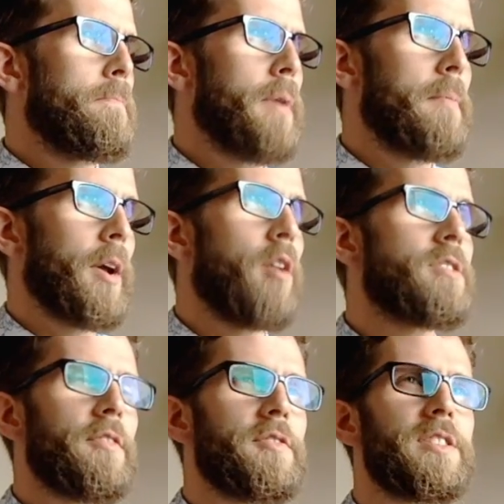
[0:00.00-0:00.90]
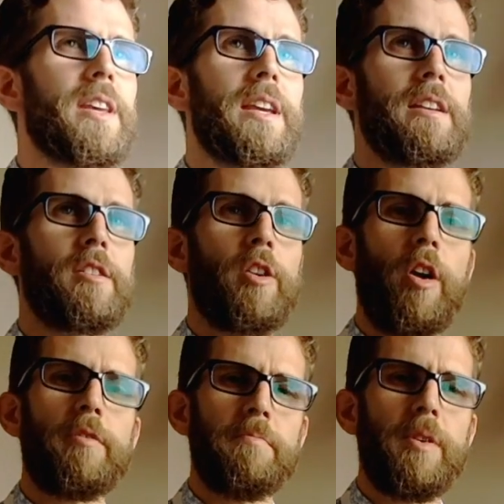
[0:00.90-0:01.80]
but because I've seen
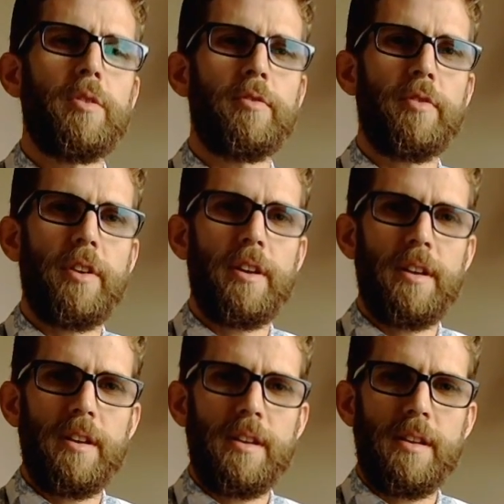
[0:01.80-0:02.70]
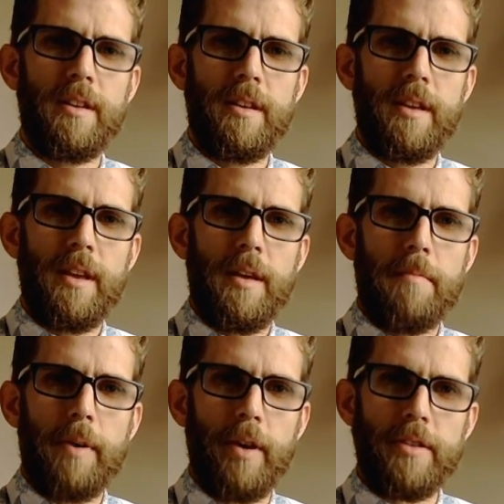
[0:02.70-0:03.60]
God move,
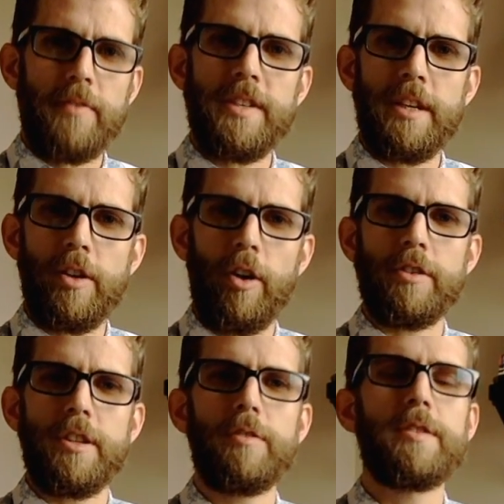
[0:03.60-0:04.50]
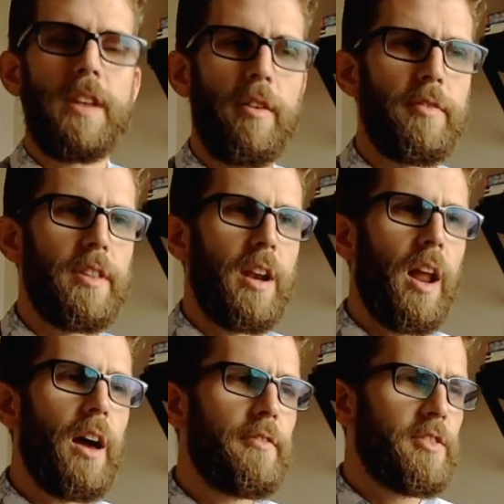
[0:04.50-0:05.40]
because I've seen God do stuff in the
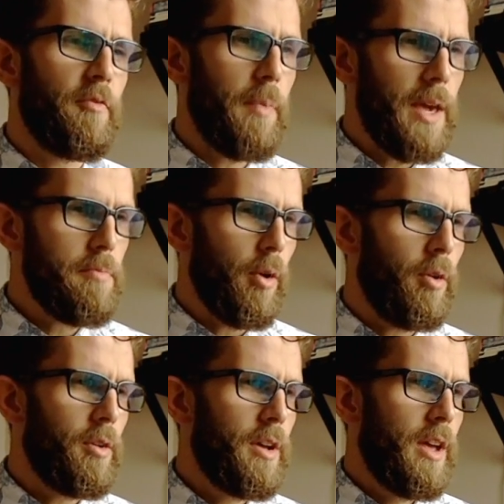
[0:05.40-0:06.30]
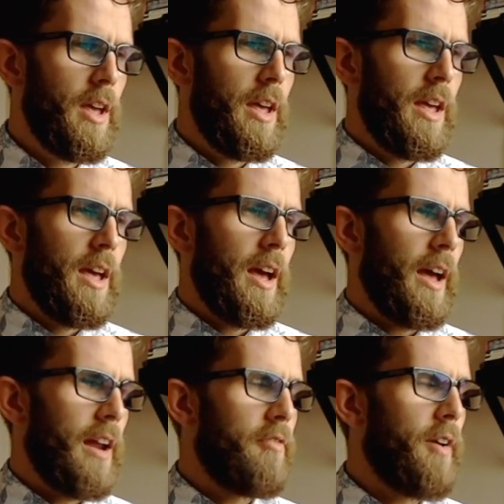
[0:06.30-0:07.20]
lives of people,
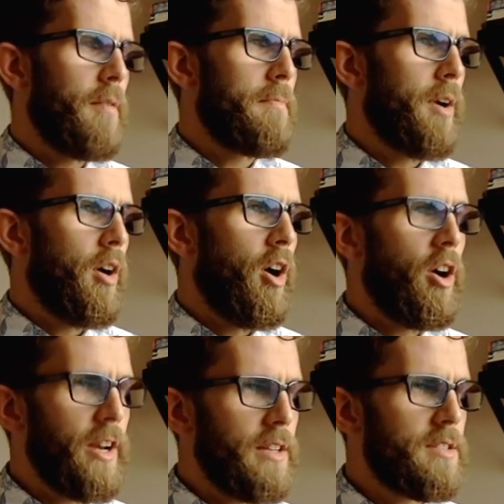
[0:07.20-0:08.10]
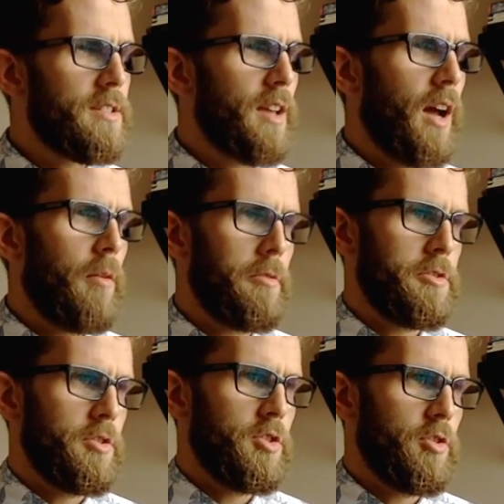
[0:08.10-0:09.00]
and if I'm honest, I
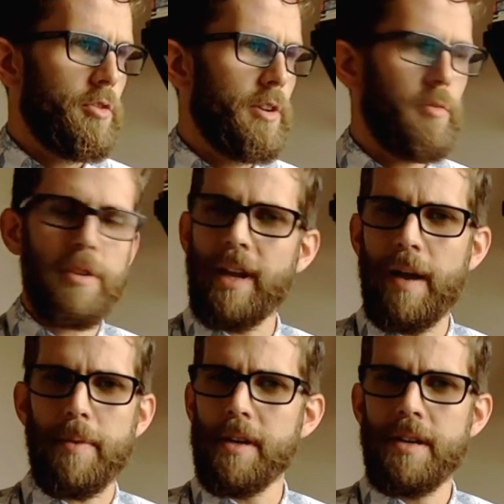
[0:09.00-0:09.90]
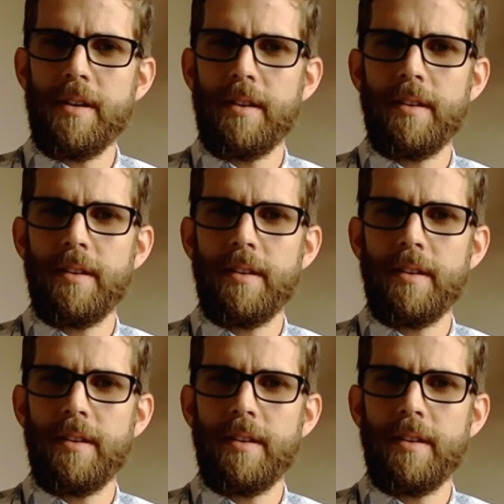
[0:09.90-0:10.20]
wasn't sure it would happen.